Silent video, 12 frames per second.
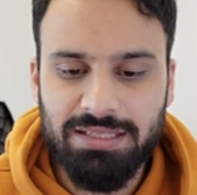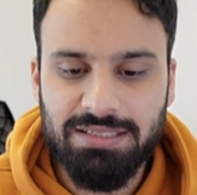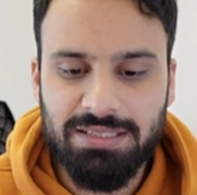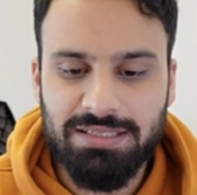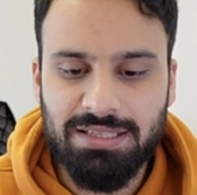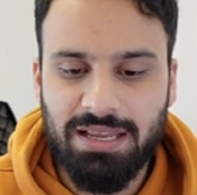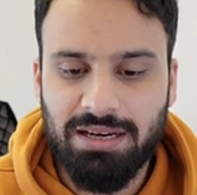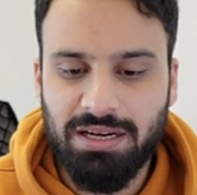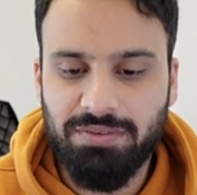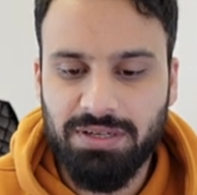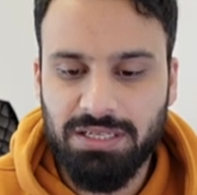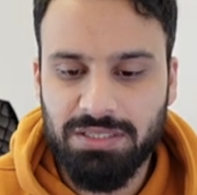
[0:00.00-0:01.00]
this is an
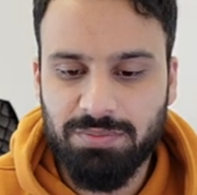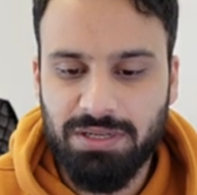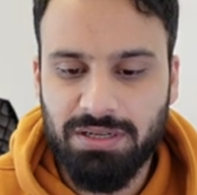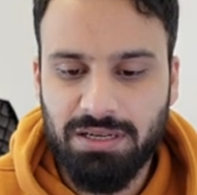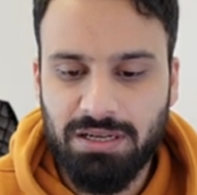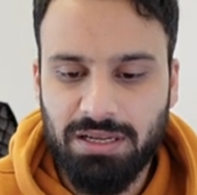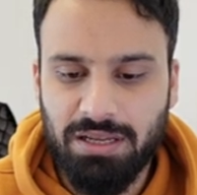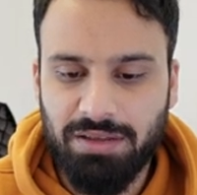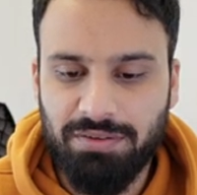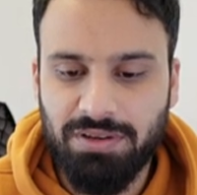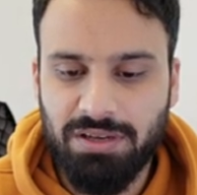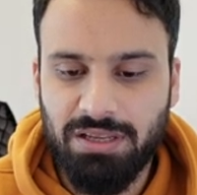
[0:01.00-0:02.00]
advertisement
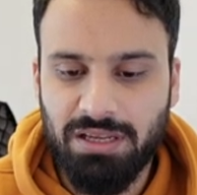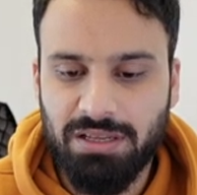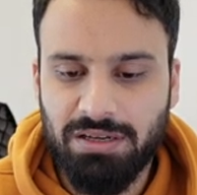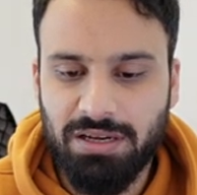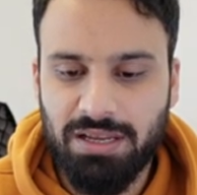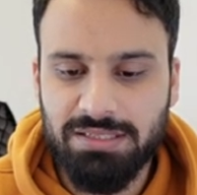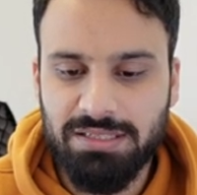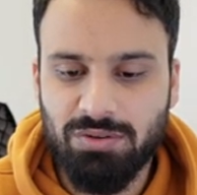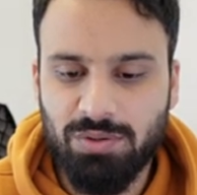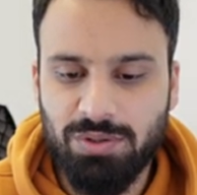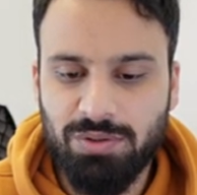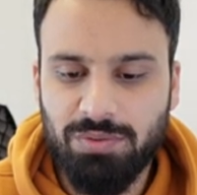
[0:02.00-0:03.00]
even here as I
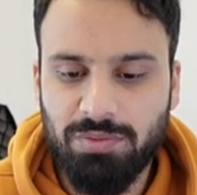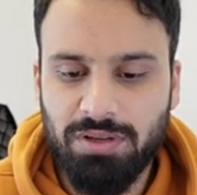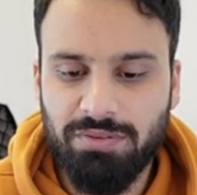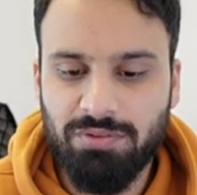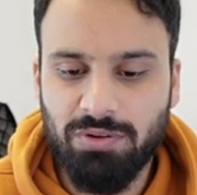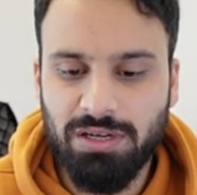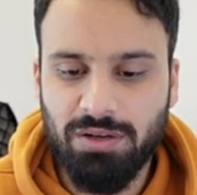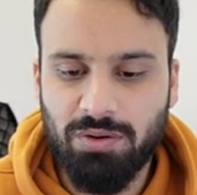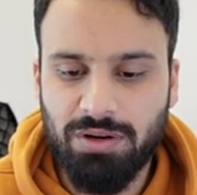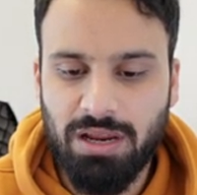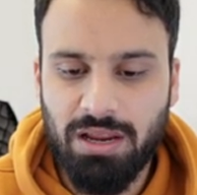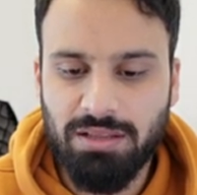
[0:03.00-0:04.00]
told you if you click
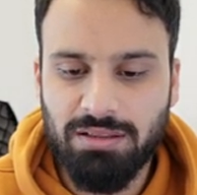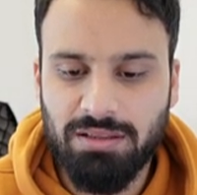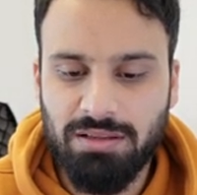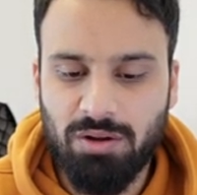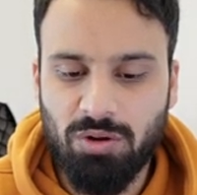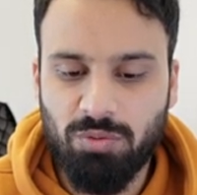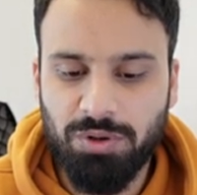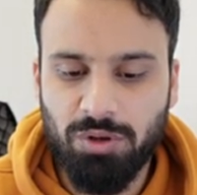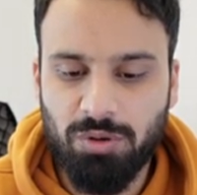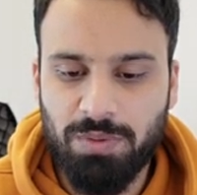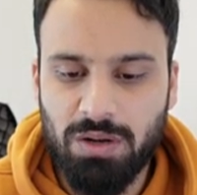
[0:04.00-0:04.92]
on hover your